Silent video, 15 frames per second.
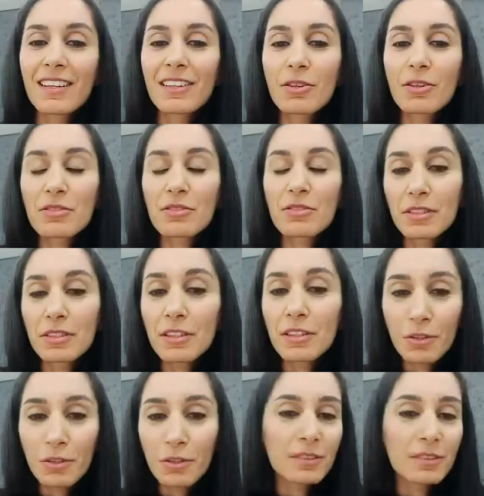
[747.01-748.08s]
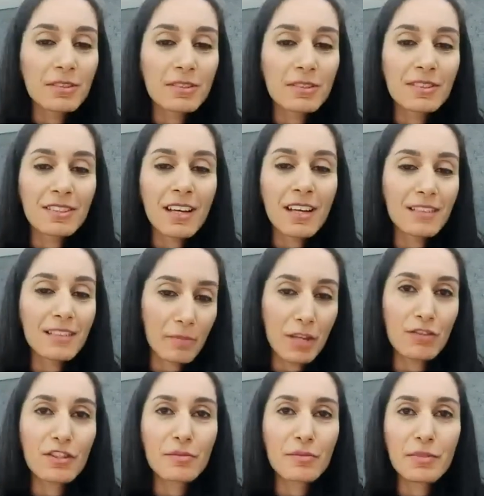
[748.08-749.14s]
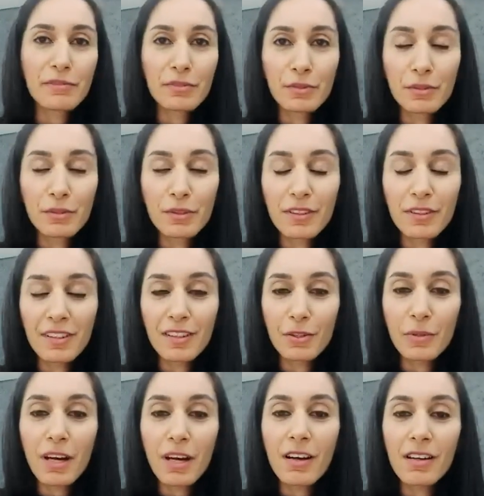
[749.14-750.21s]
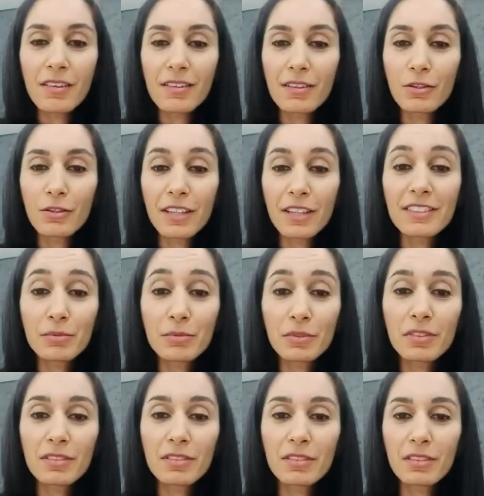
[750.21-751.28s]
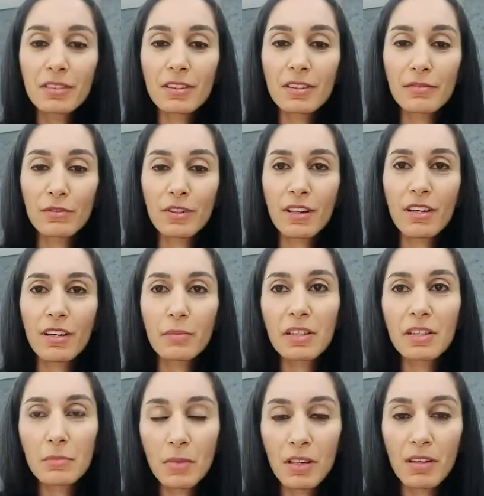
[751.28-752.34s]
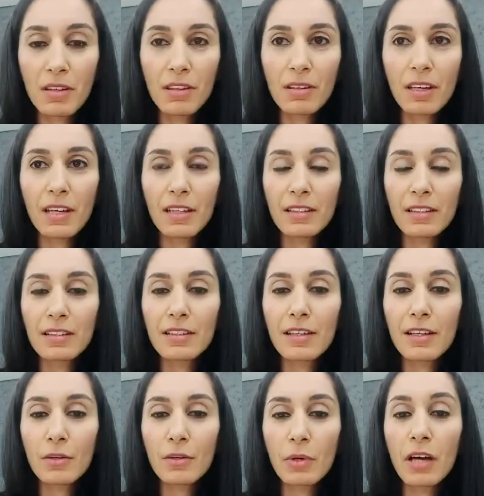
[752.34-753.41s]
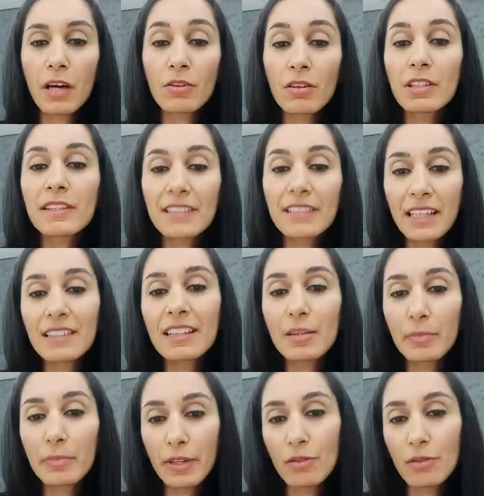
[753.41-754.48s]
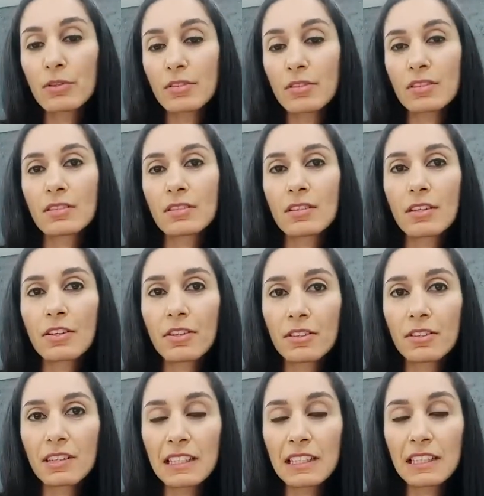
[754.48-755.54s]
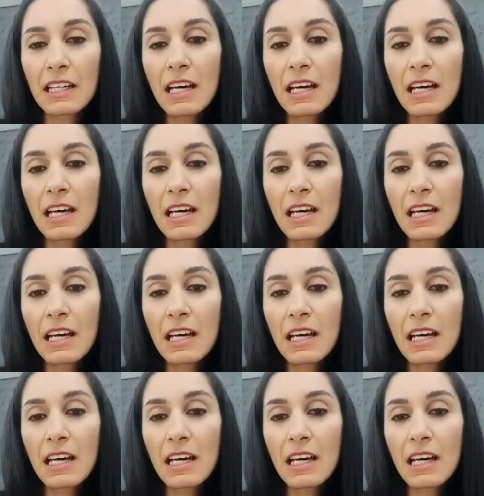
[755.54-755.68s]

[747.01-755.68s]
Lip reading: Concerning orders, as I mentioned before, we are already booked for the coming month, and we are only taking pre-orders currently.